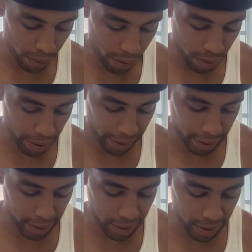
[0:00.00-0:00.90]
or
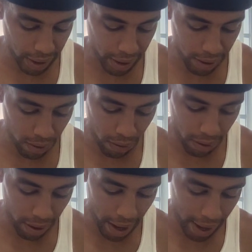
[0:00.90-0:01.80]
in skin
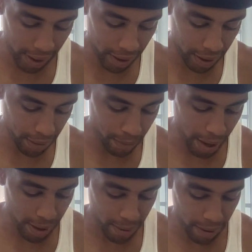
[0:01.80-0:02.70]
or anything
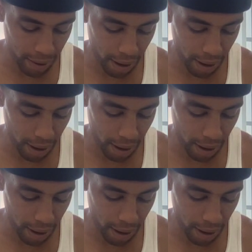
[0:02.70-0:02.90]
made